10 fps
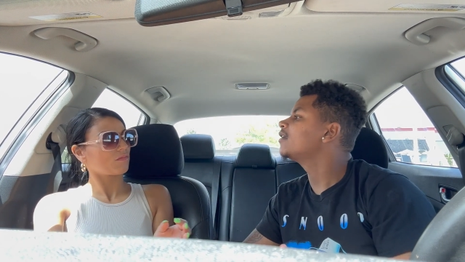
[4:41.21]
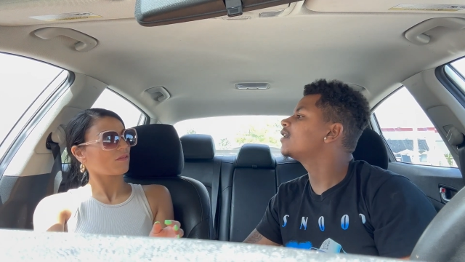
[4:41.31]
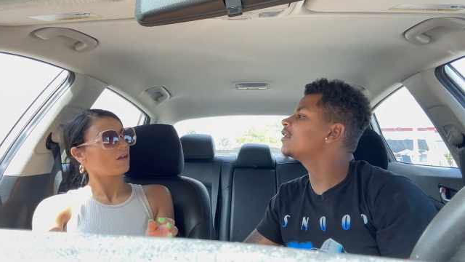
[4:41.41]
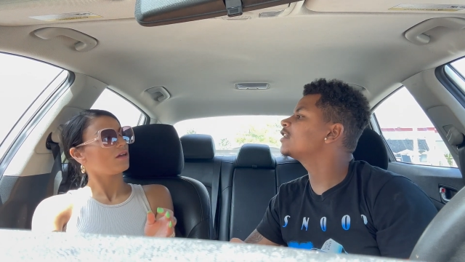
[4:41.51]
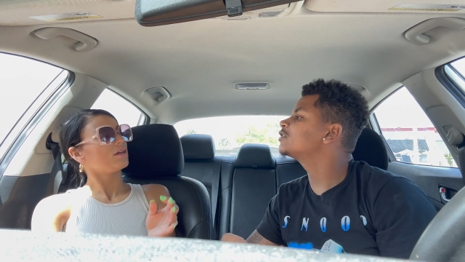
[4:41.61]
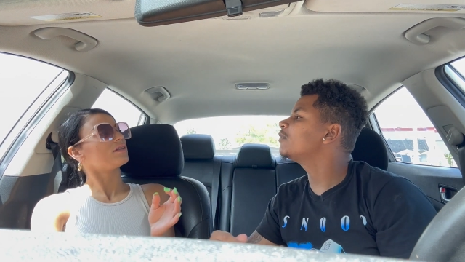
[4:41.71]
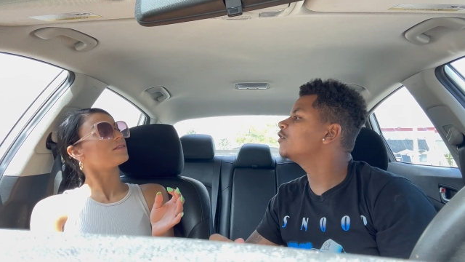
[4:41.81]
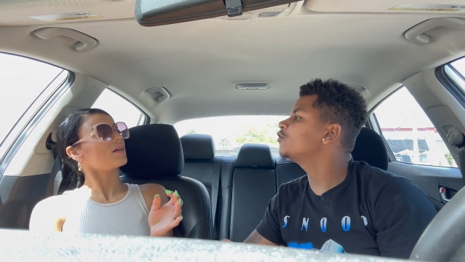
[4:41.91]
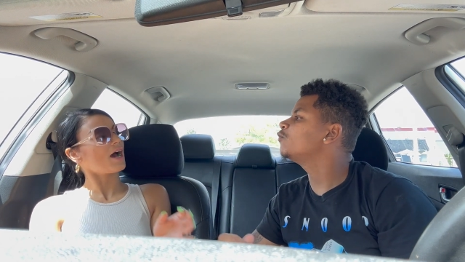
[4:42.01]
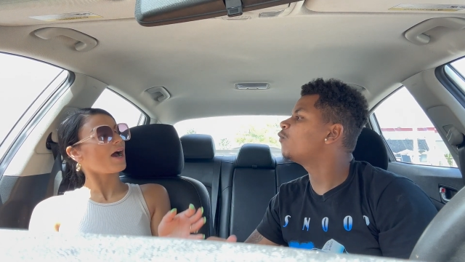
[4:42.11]
Speaker 1: Can I smell
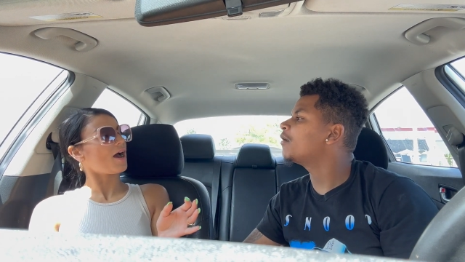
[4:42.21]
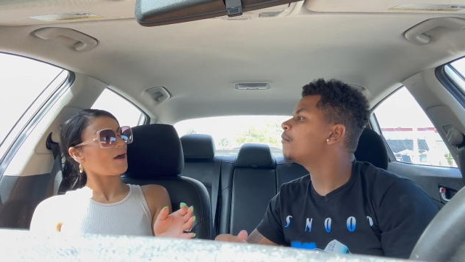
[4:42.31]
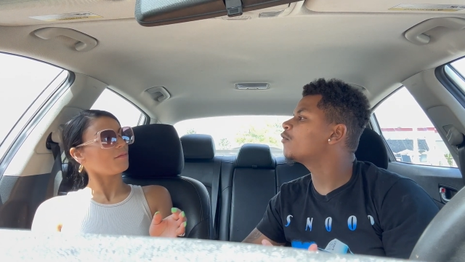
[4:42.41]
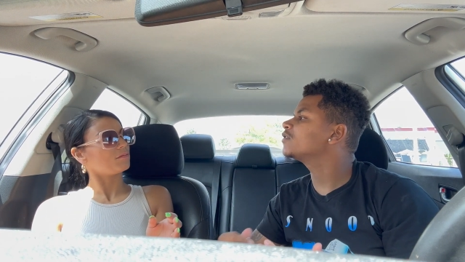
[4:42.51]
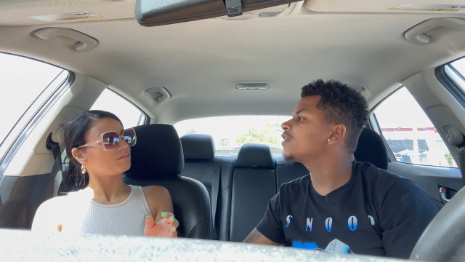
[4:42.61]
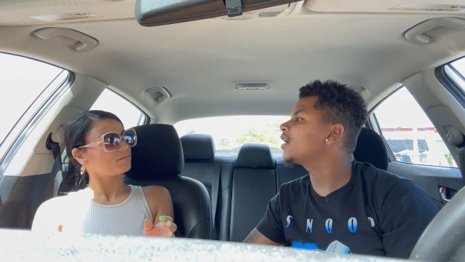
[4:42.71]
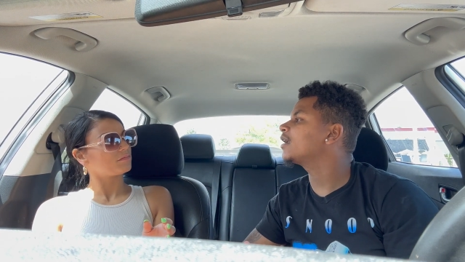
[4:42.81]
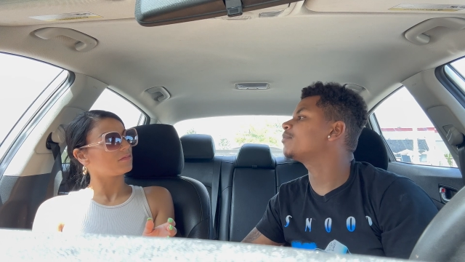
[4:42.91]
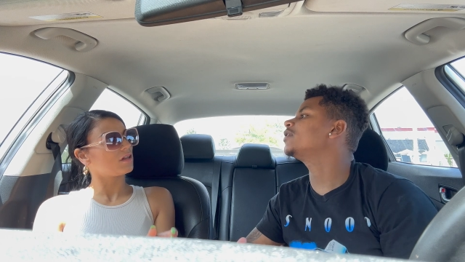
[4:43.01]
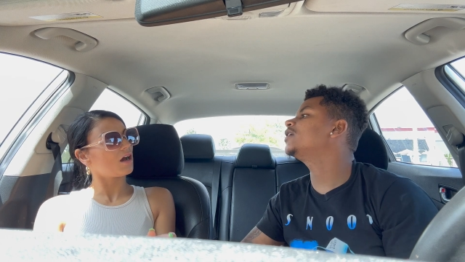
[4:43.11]
stop. you one more time,
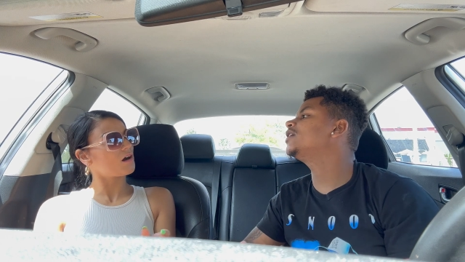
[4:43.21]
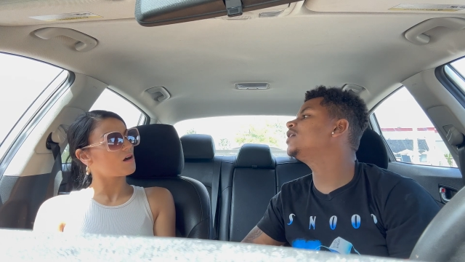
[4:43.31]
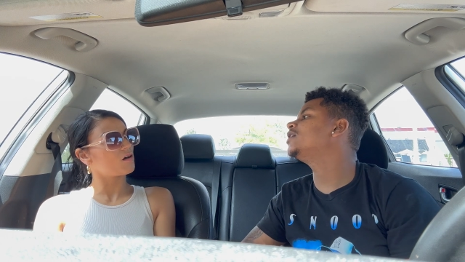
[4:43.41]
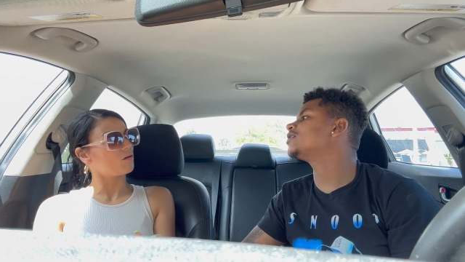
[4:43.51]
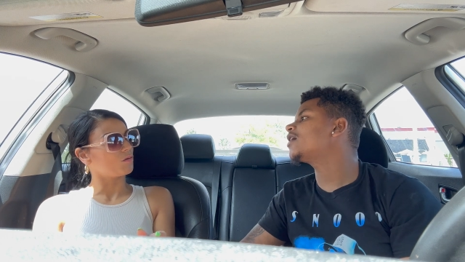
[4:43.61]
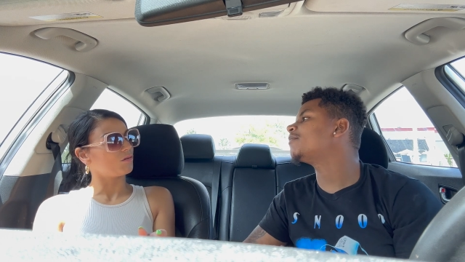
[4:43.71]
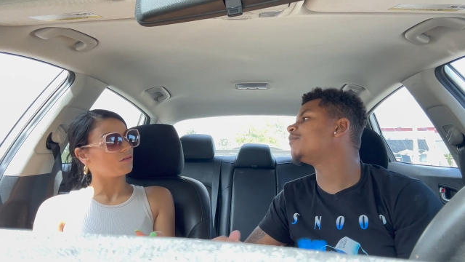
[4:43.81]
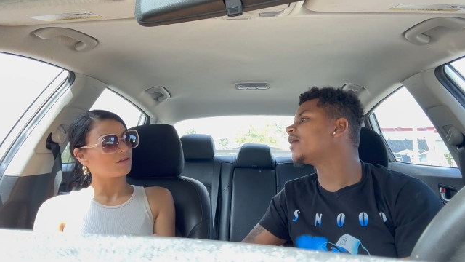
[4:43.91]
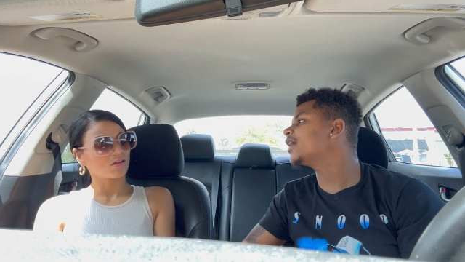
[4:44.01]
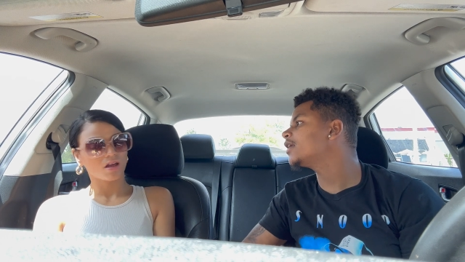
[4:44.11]
please? No. I'm
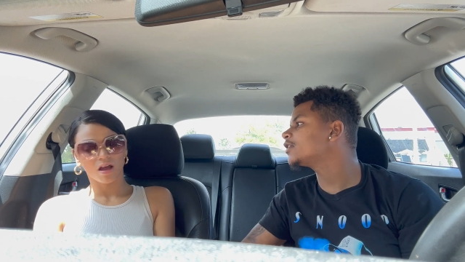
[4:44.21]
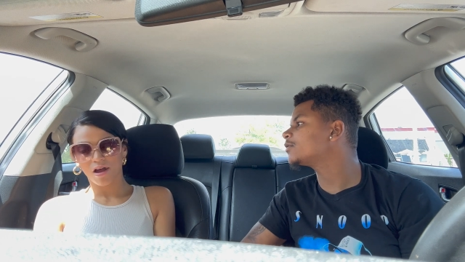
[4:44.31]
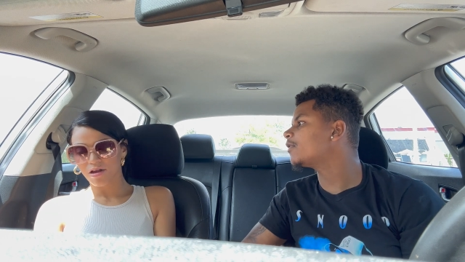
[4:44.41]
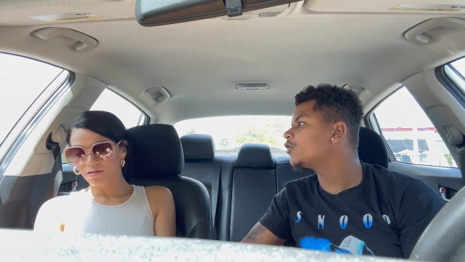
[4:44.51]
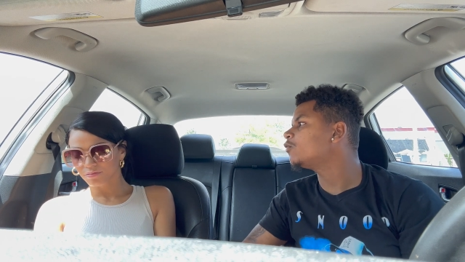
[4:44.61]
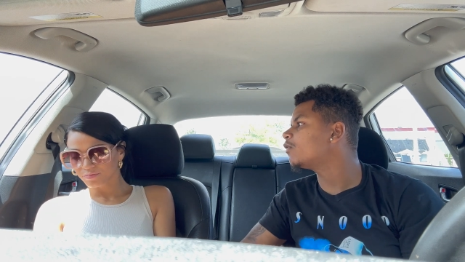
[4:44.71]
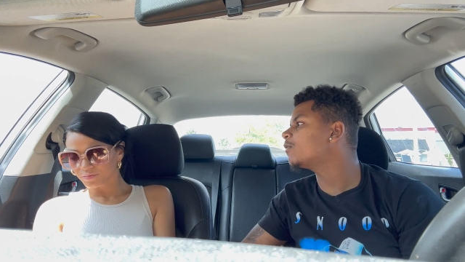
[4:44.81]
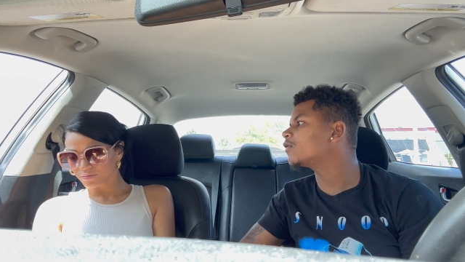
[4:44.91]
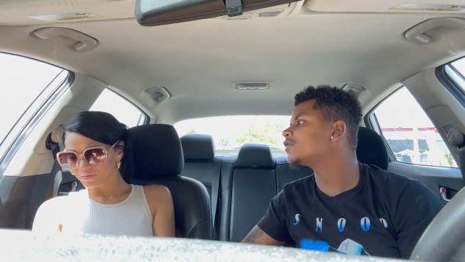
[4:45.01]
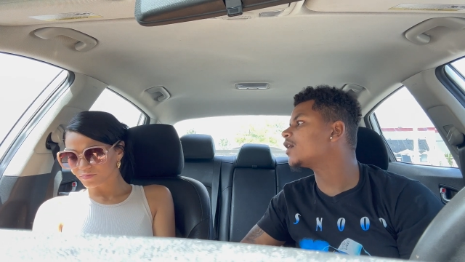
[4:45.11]
begging to smell you one
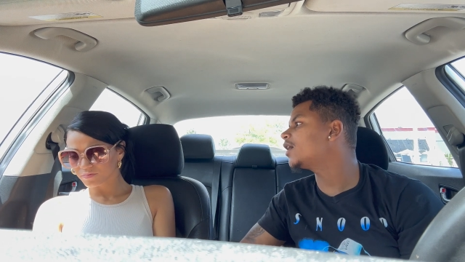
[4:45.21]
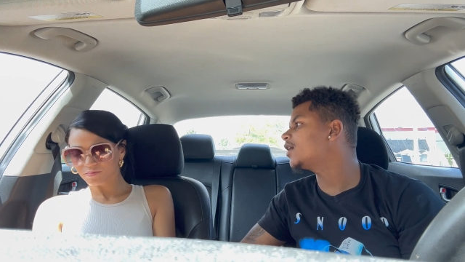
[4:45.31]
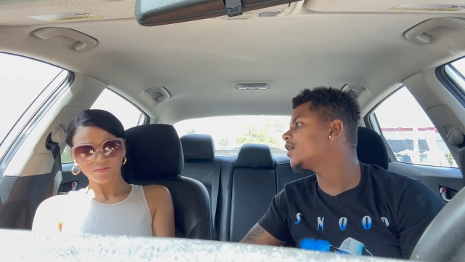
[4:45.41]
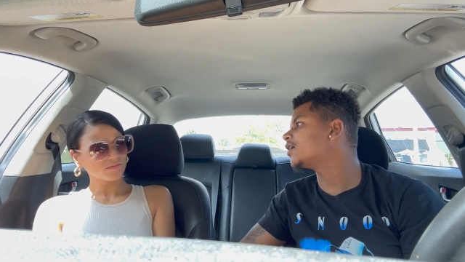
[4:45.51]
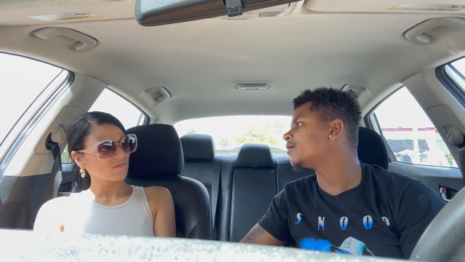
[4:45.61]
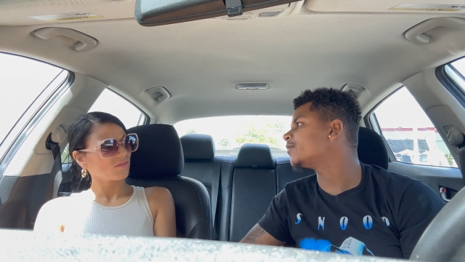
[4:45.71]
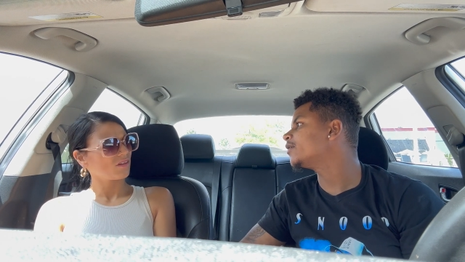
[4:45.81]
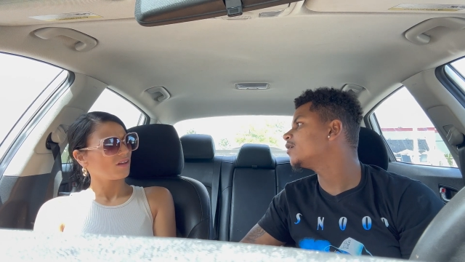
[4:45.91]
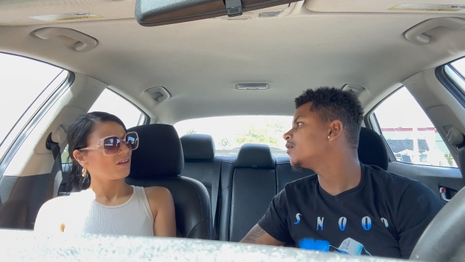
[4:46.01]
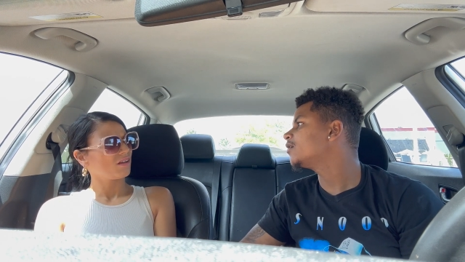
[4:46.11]
more time.
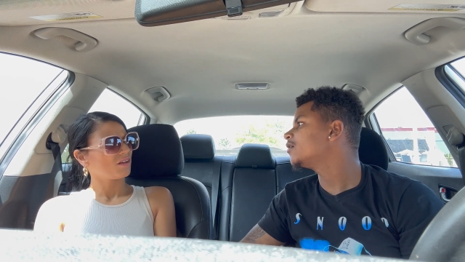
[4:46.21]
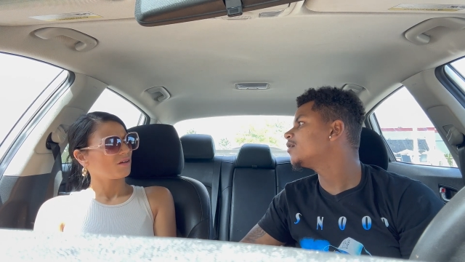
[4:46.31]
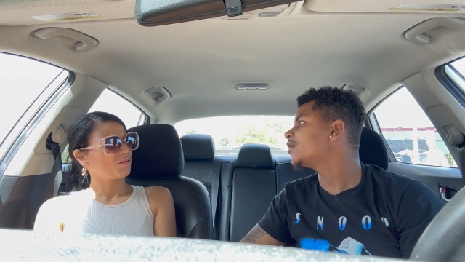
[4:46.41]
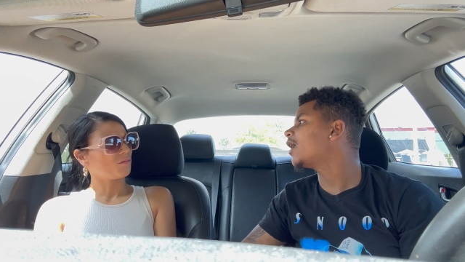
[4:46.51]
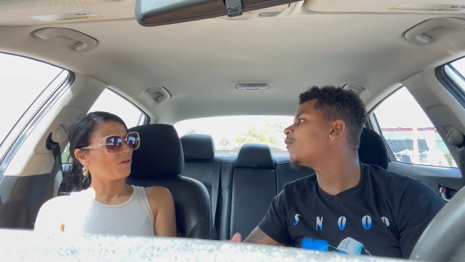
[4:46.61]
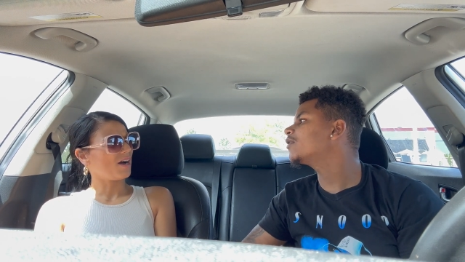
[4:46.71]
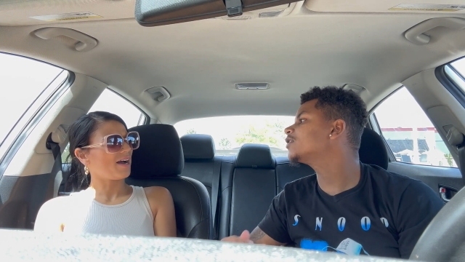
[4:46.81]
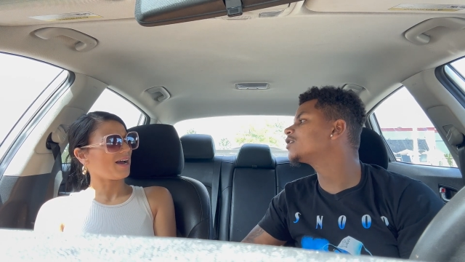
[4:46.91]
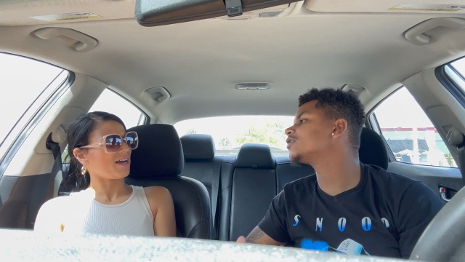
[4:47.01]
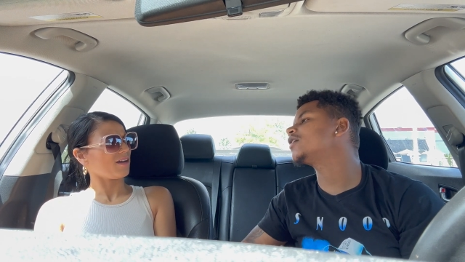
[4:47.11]
I
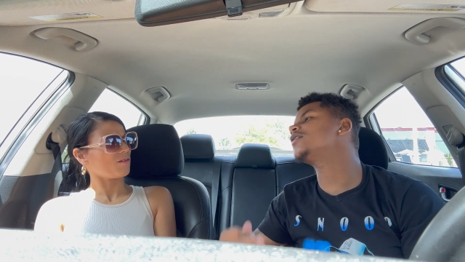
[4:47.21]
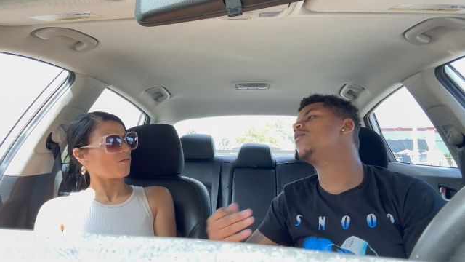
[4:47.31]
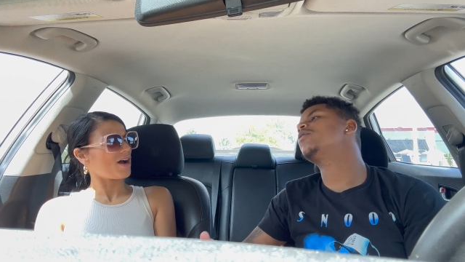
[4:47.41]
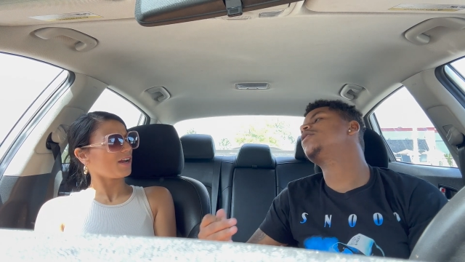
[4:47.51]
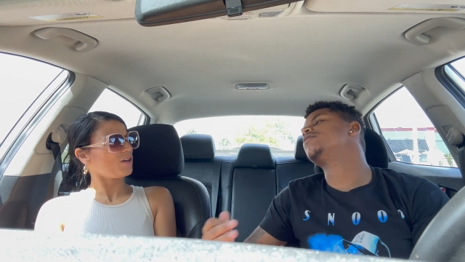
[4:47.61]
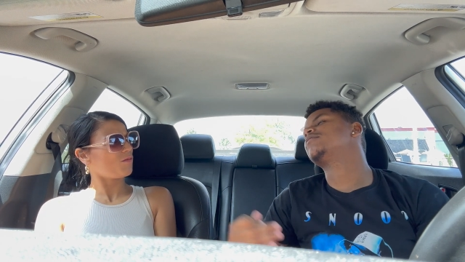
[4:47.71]
Why? Wanna, Why wanna, do you